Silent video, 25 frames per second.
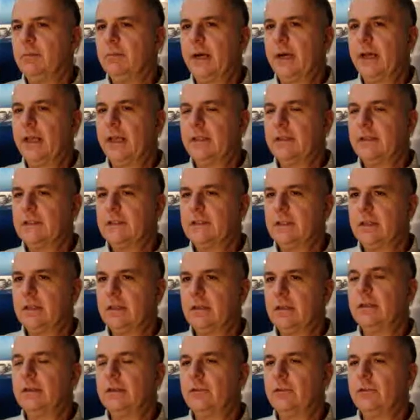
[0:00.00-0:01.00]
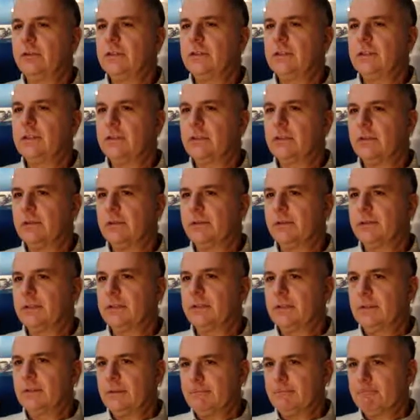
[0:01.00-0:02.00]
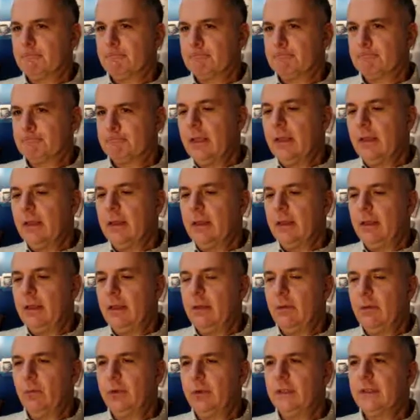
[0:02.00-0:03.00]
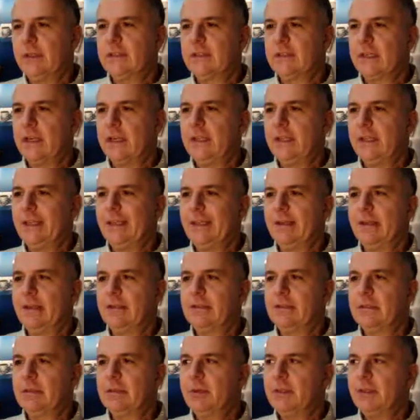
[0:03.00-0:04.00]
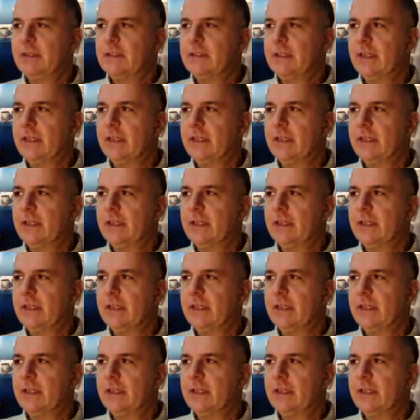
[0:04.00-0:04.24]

buy and sell their goods and services. And we design the exhibits